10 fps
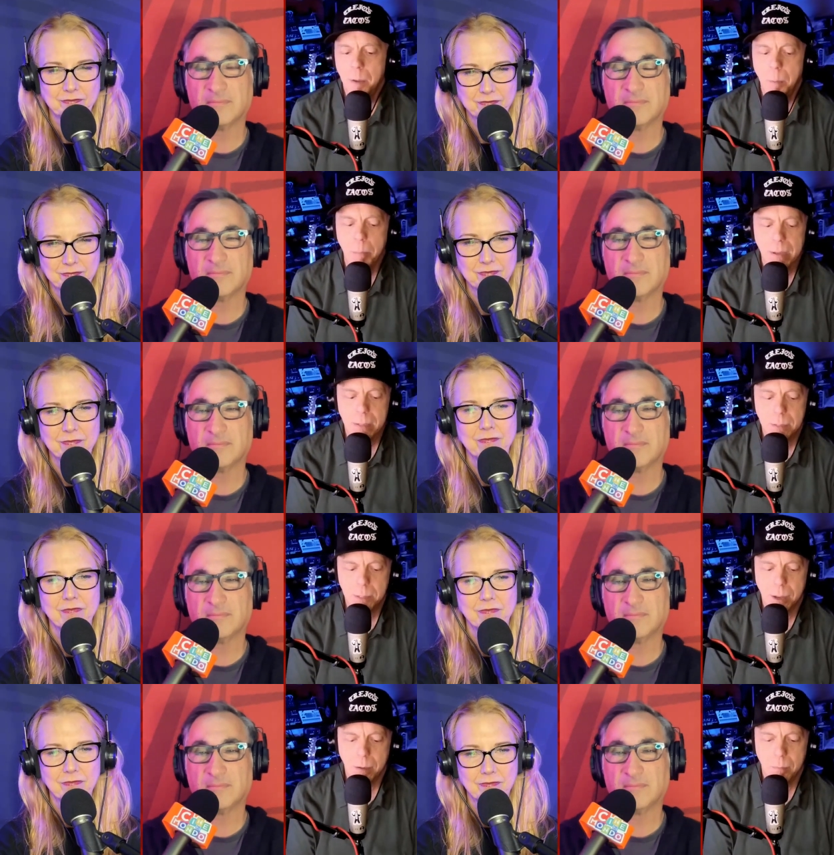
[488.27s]
Speaker 1: but
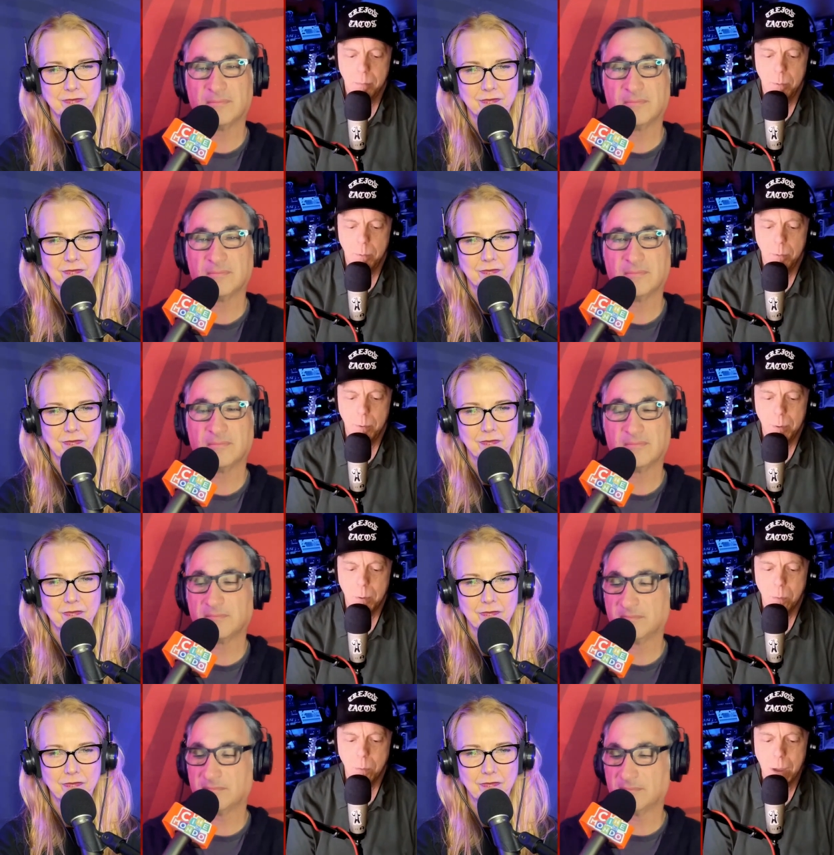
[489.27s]
um,
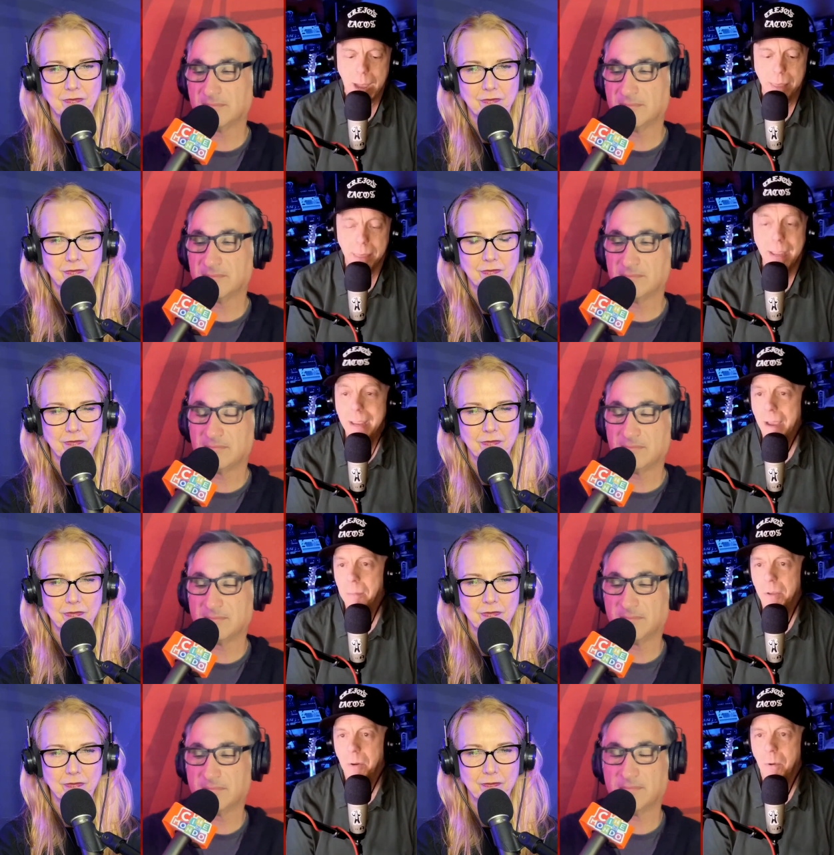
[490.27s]
I think I'm
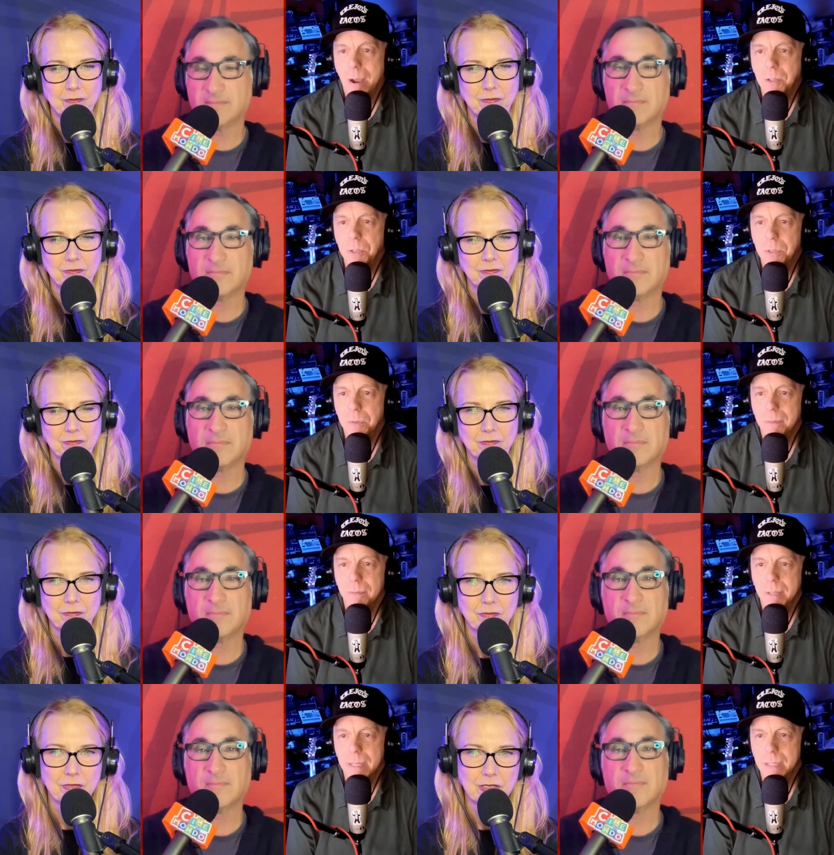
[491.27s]
gonna watch
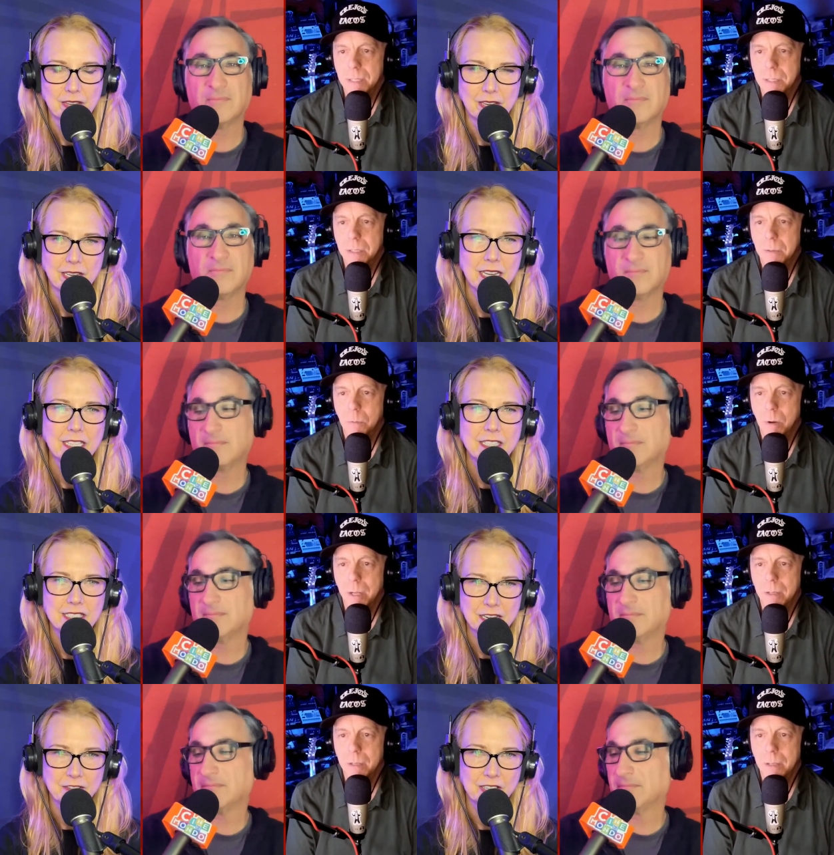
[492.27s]
this. It's one
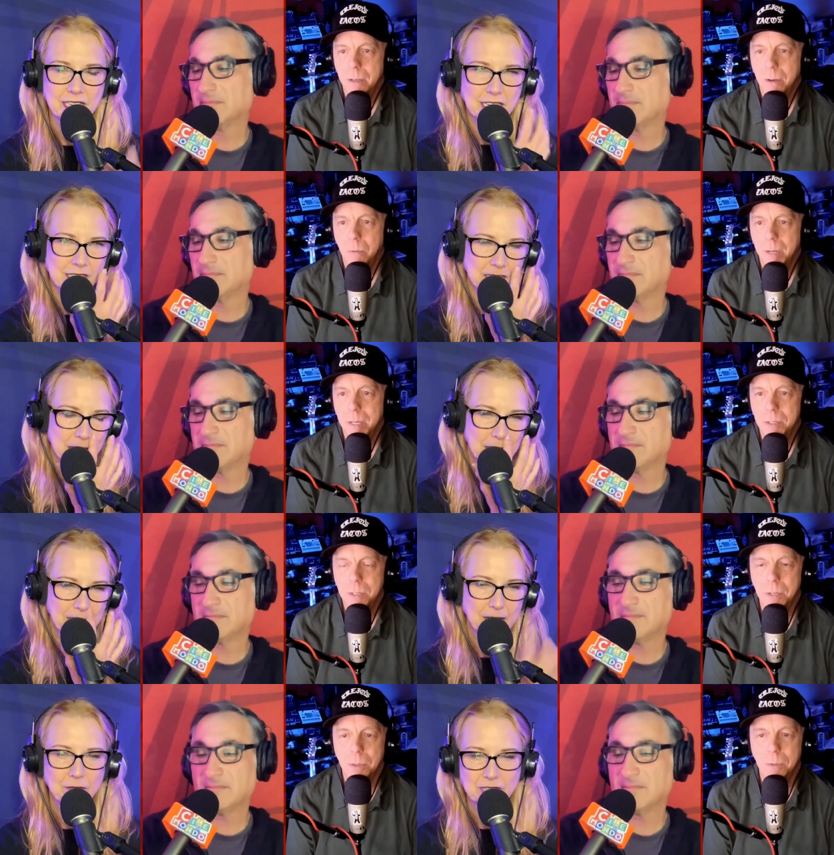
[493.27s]
definitely and, you know, I, one and
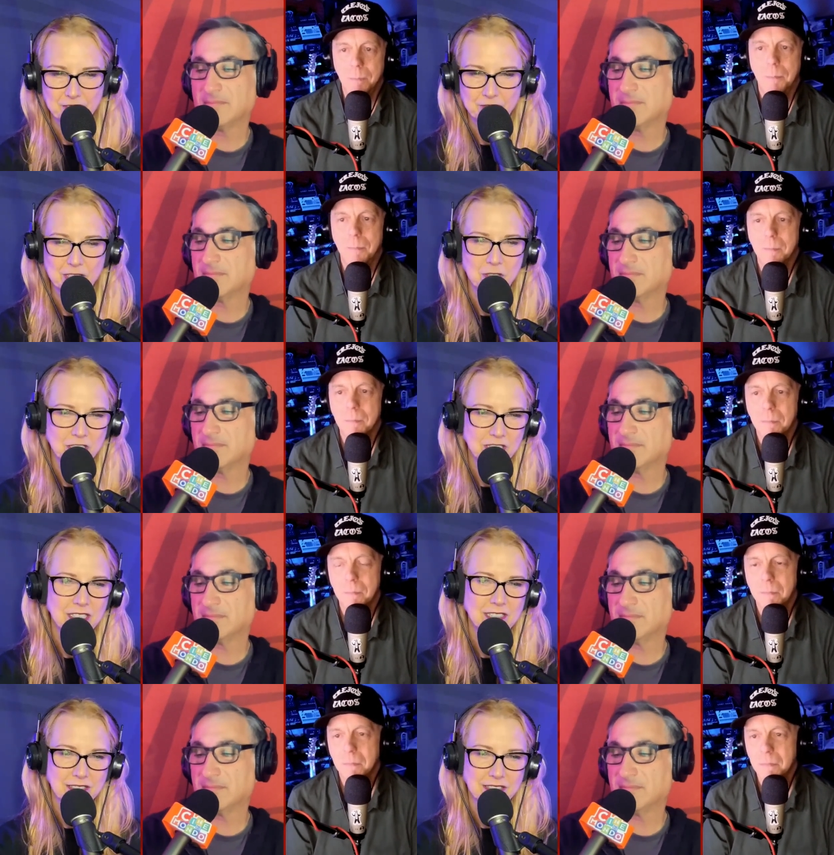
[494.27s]
2 I'm
Speaker 2: definitely watching
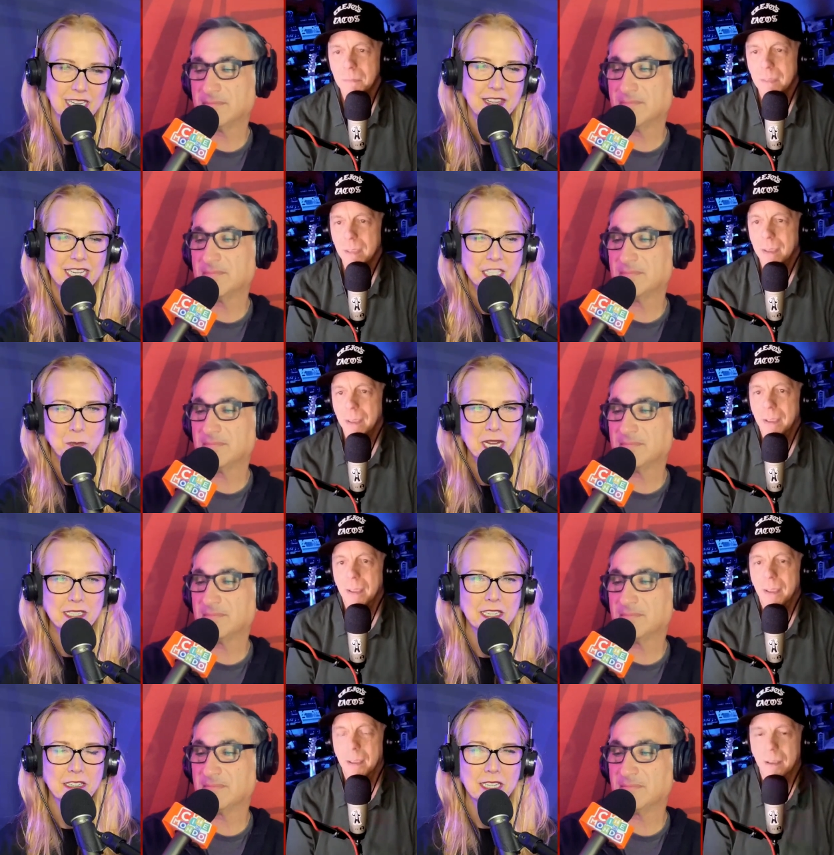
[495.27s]
this. I think it's
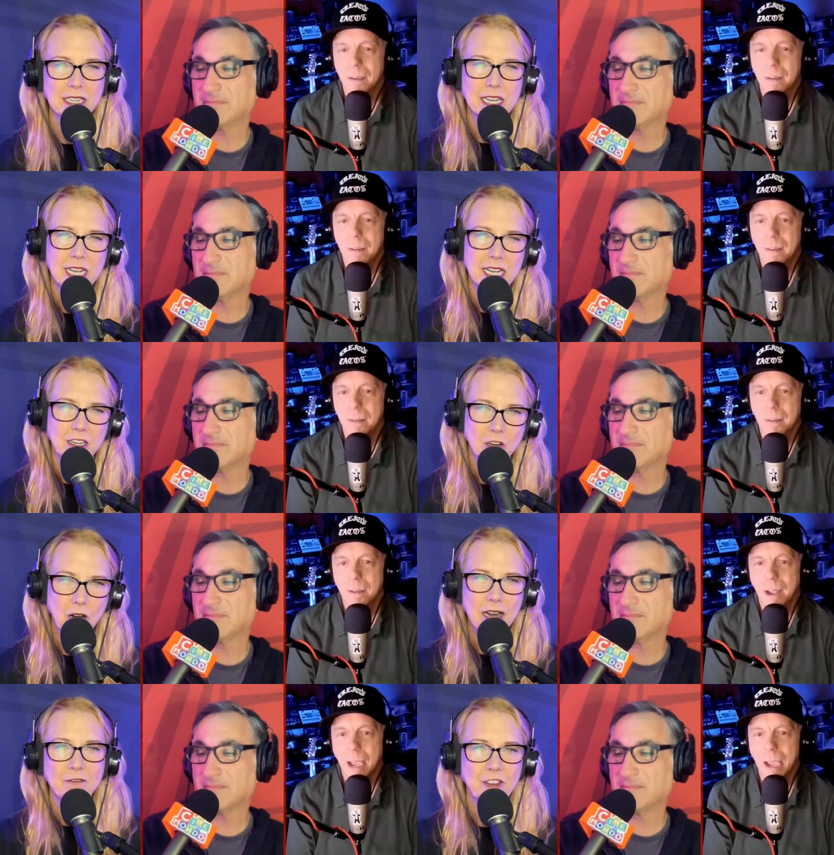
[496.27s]
basically
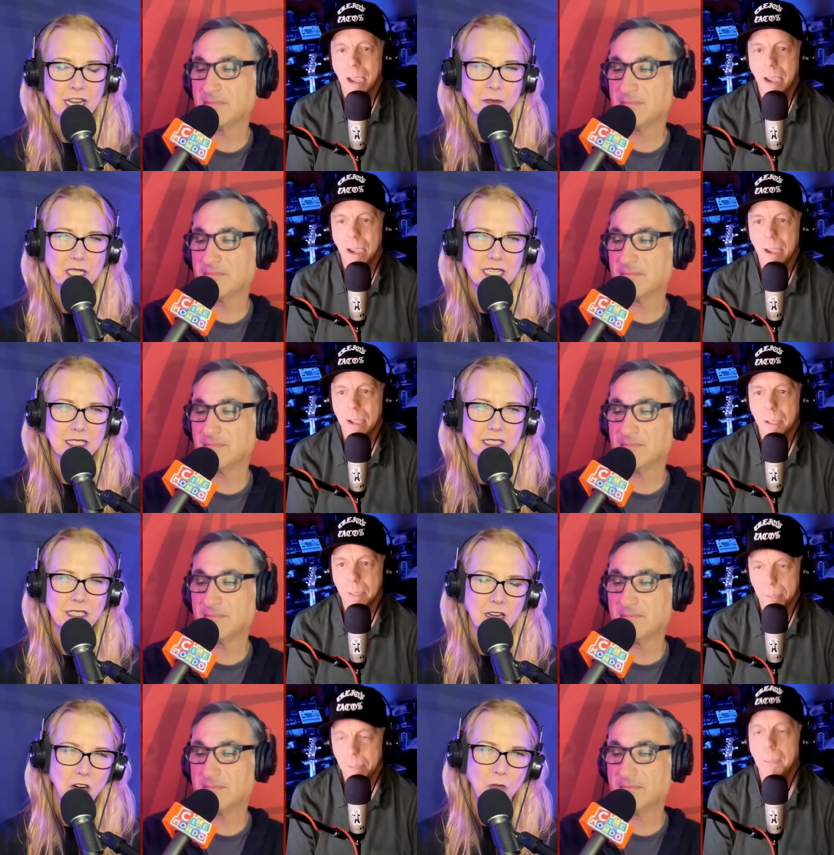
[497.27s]
crime families
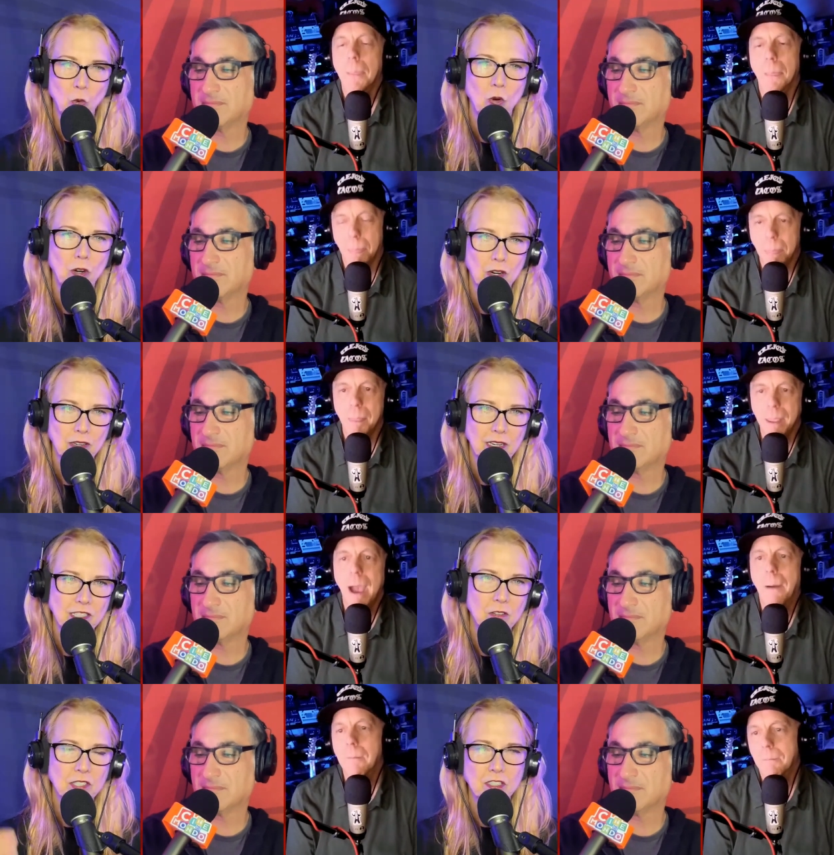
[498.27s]
are at war. Yeah.
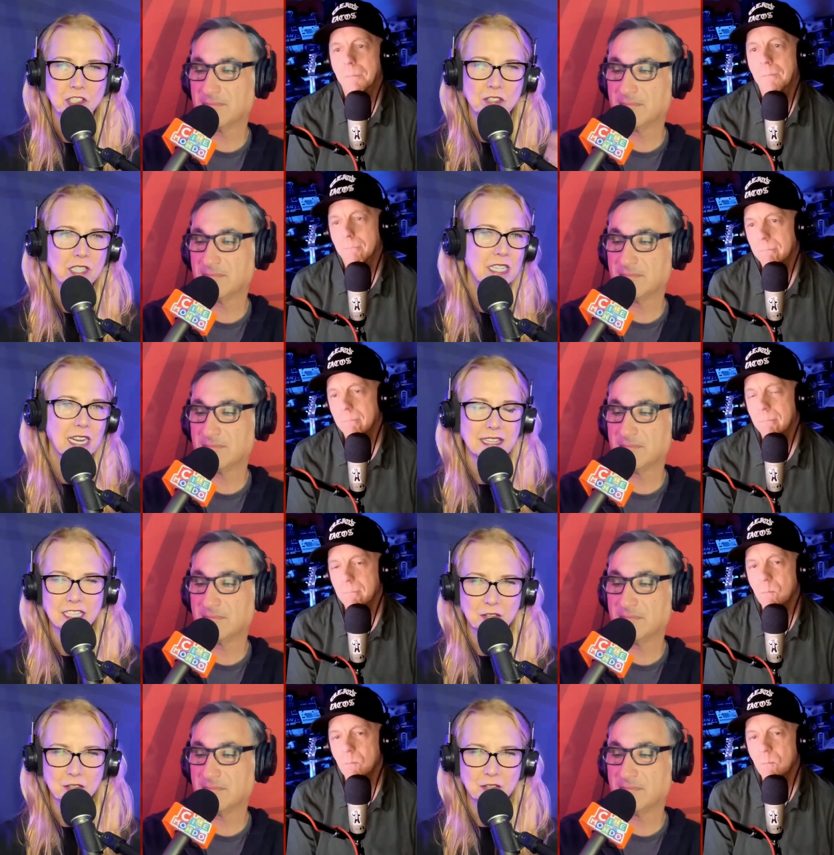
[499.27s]
So, so there's three. I think